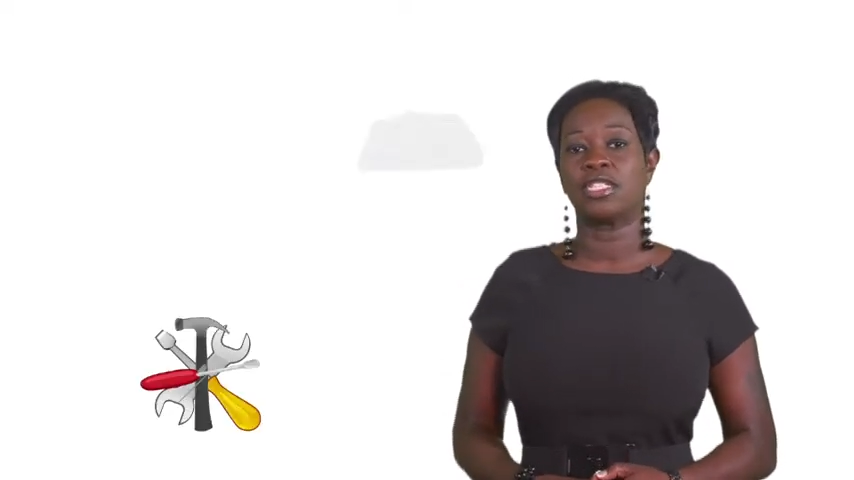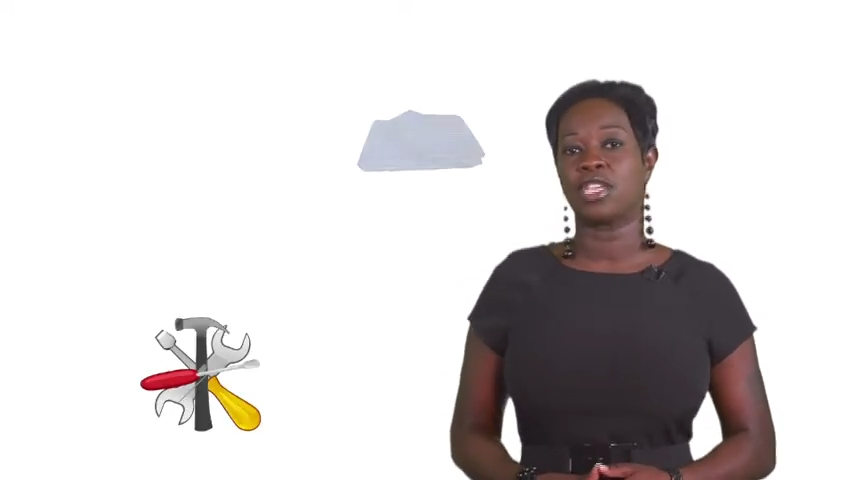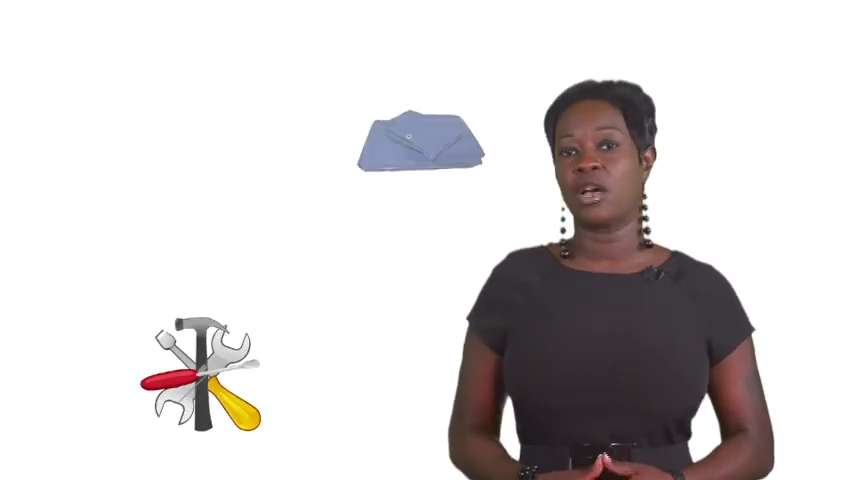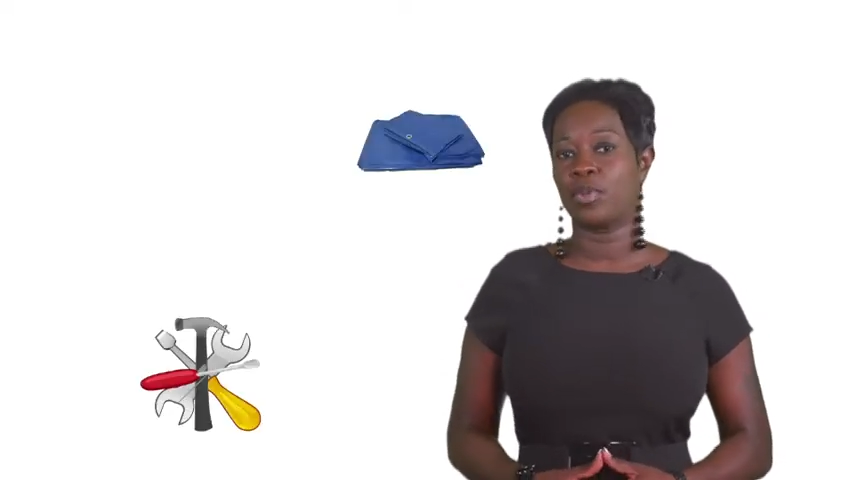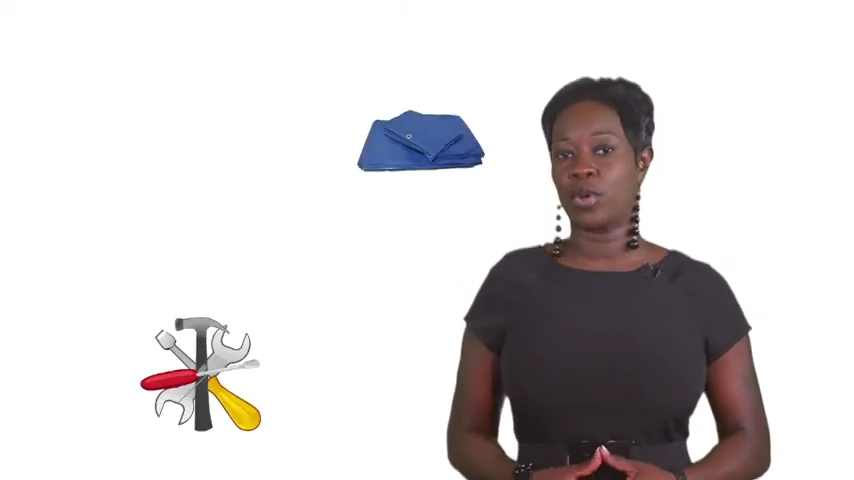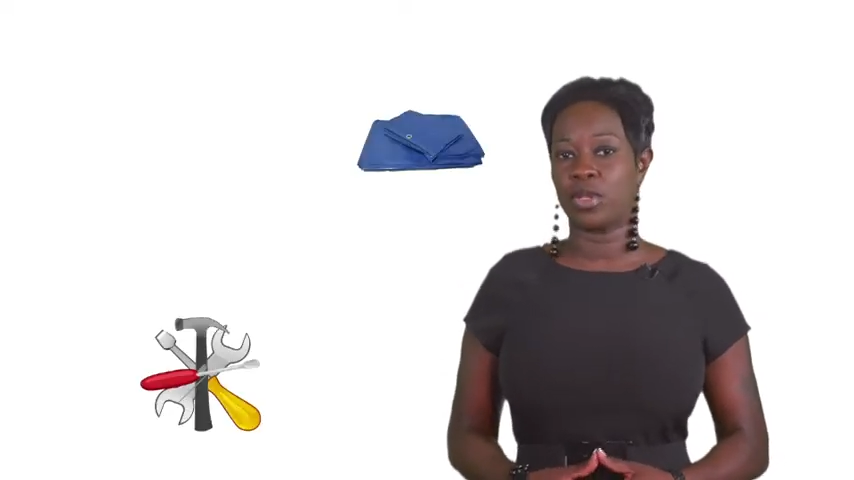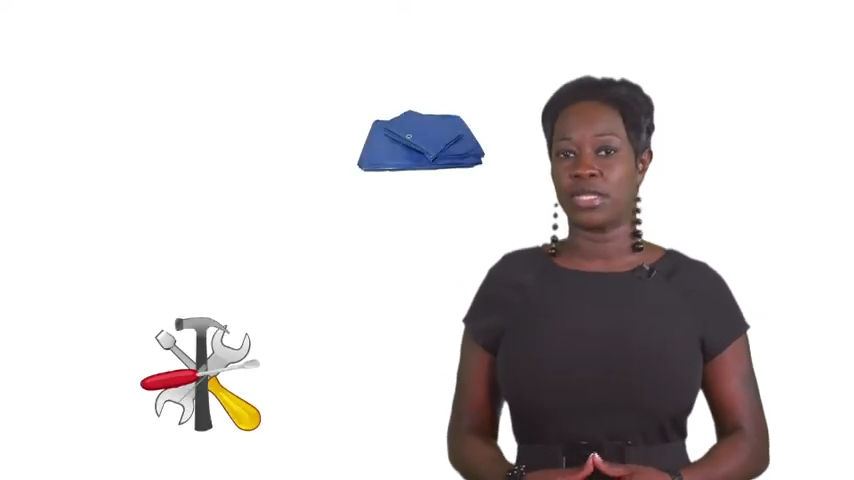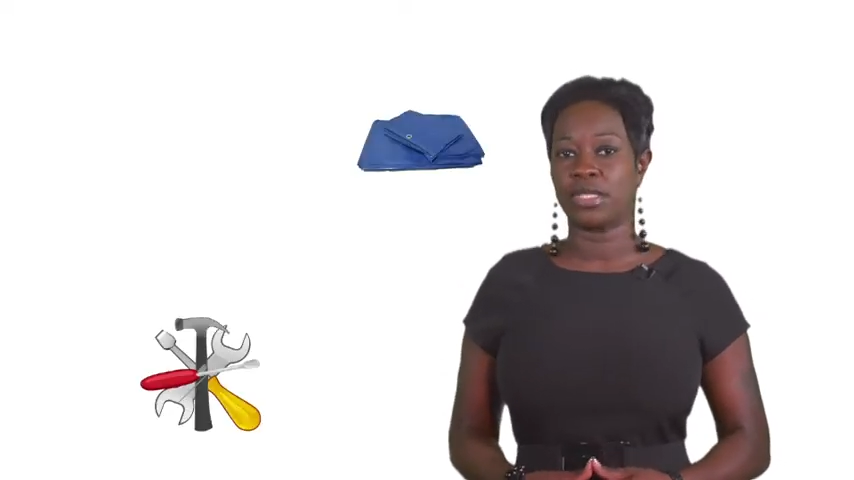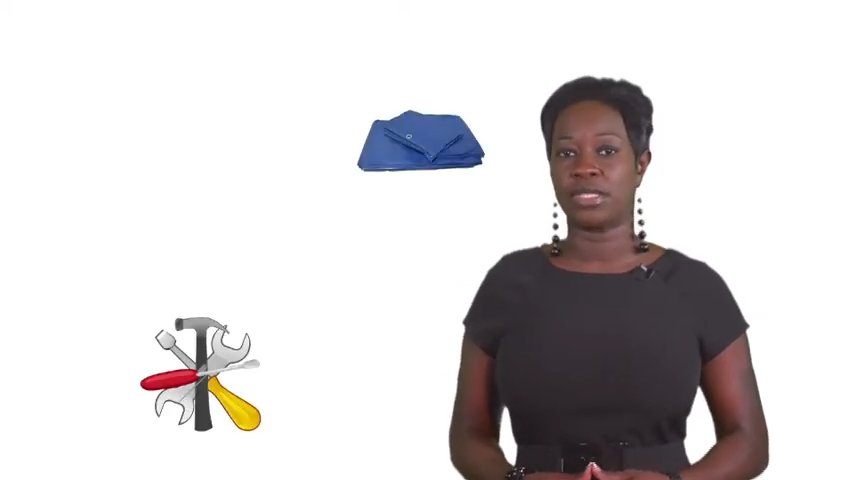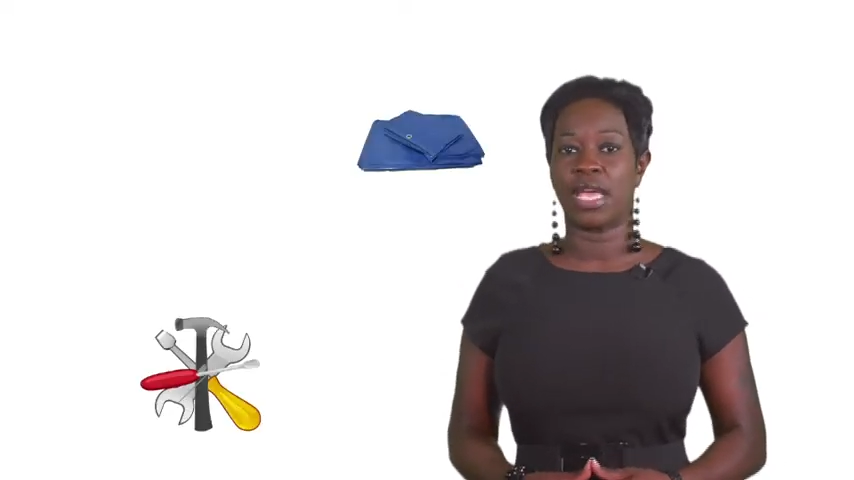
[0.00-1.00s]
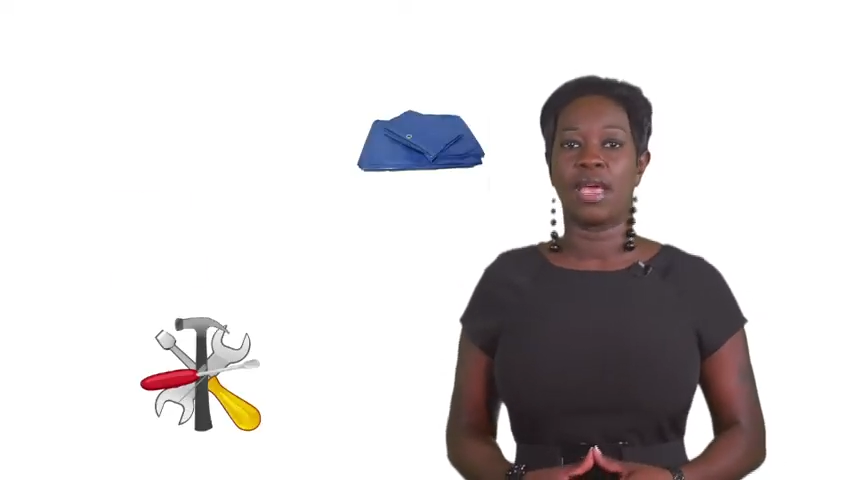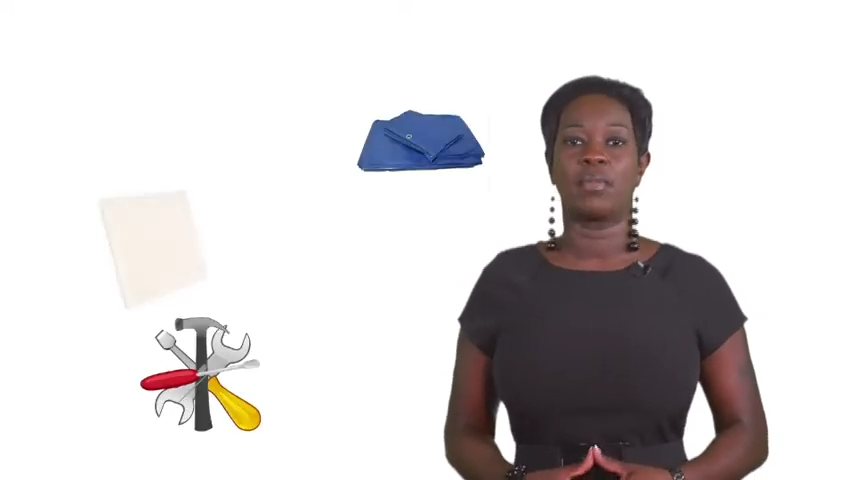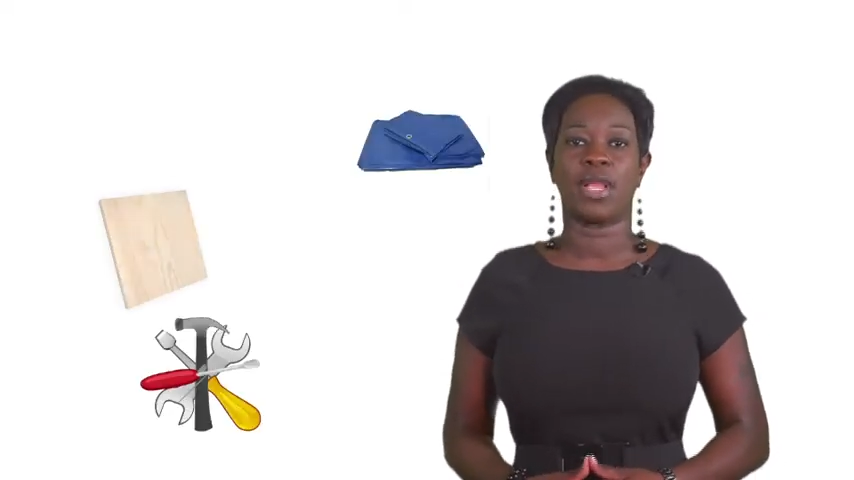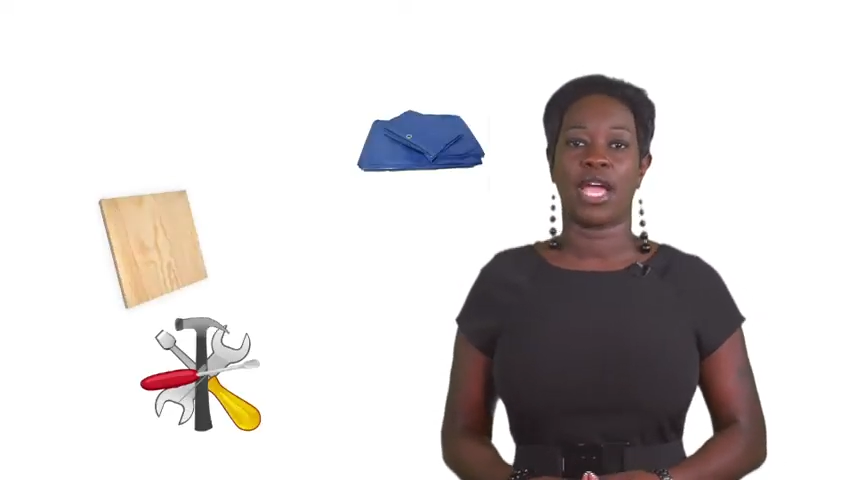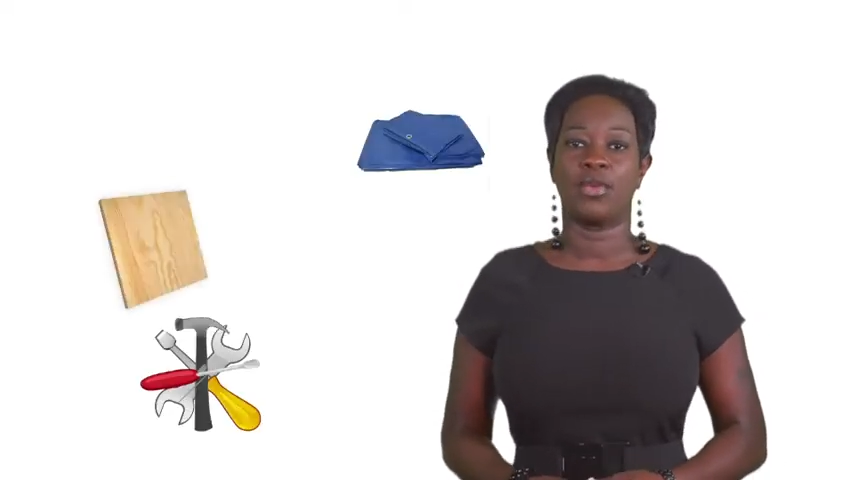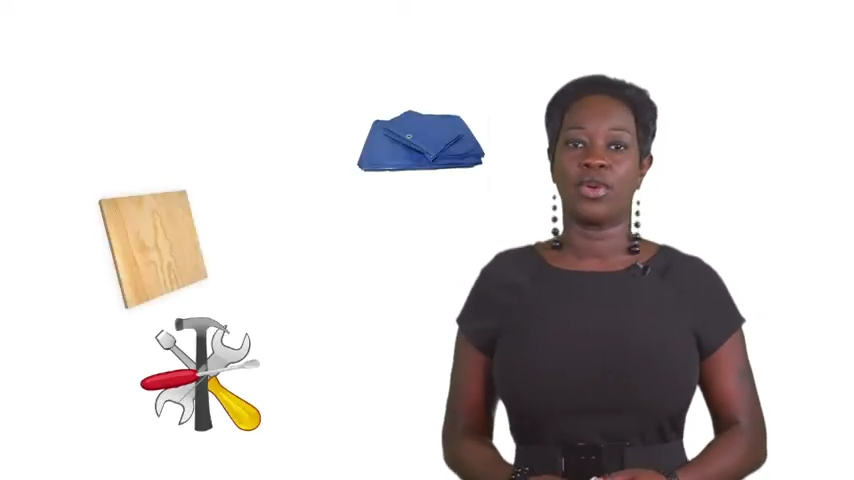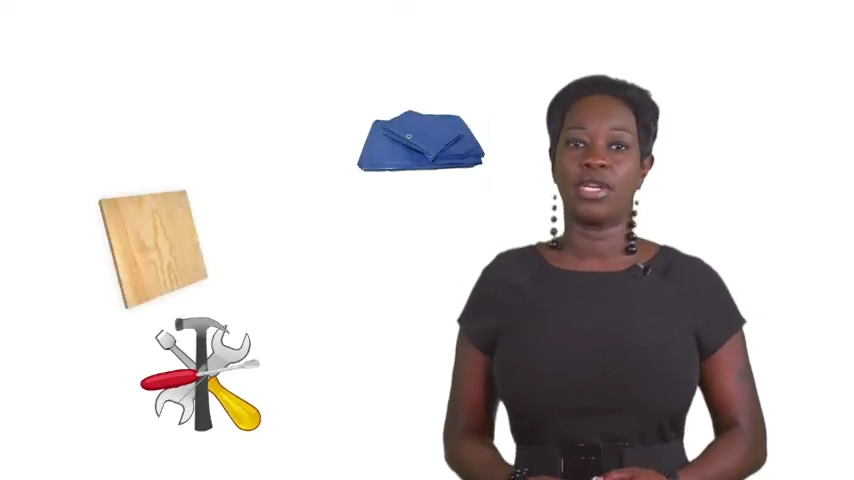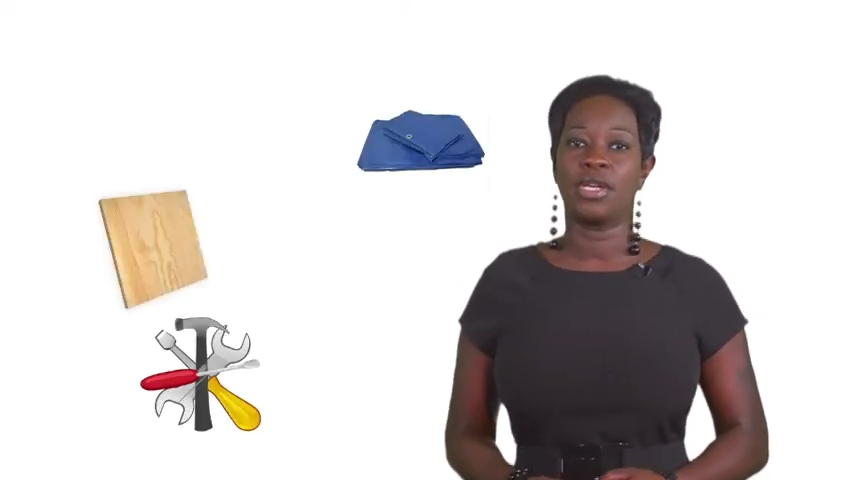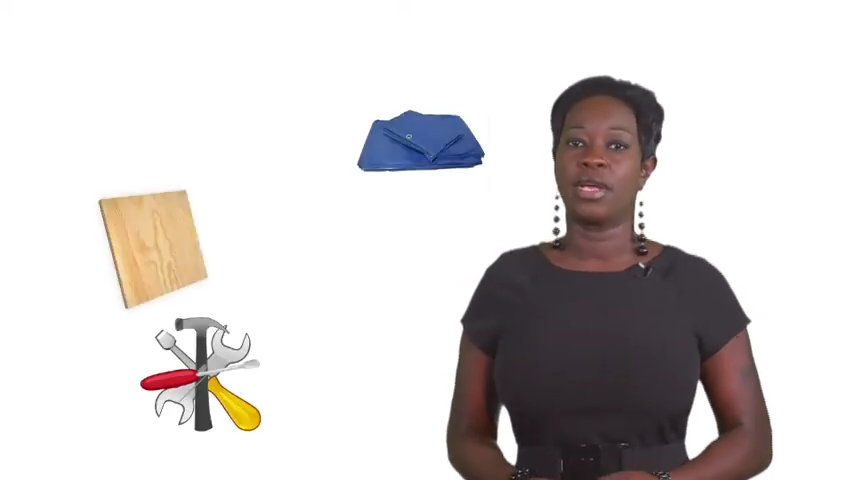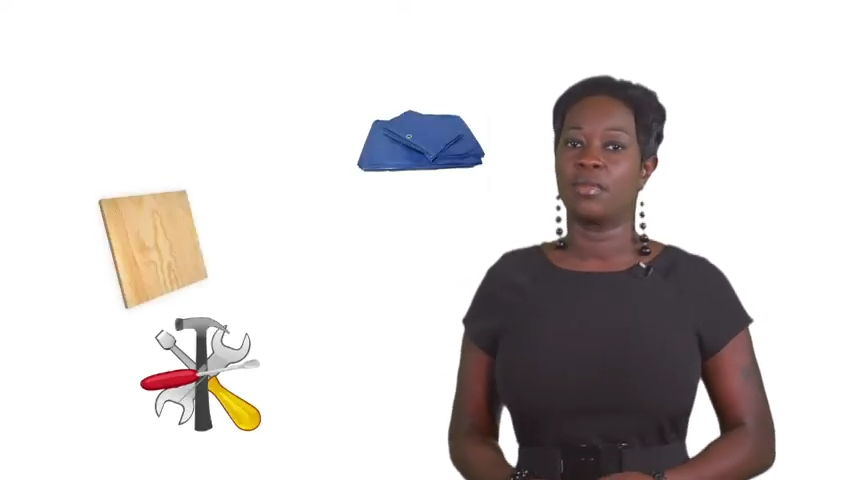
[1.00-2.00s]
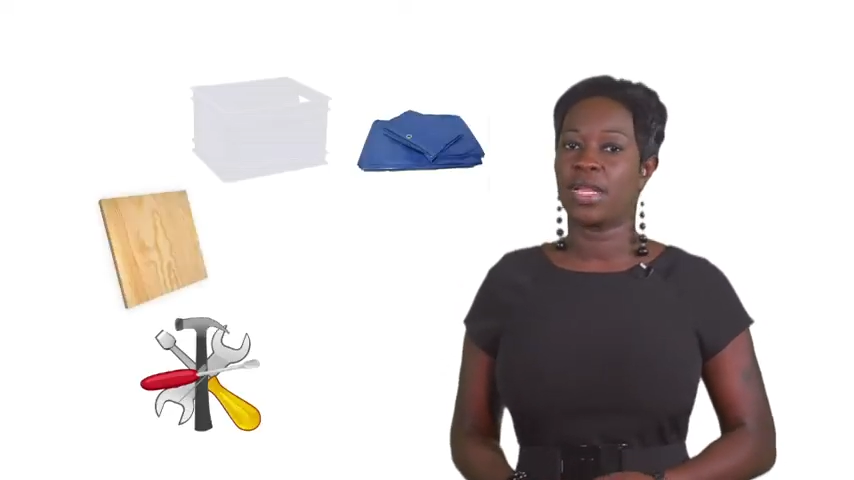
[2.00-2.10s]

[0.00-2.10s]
tarpaulins, plywood,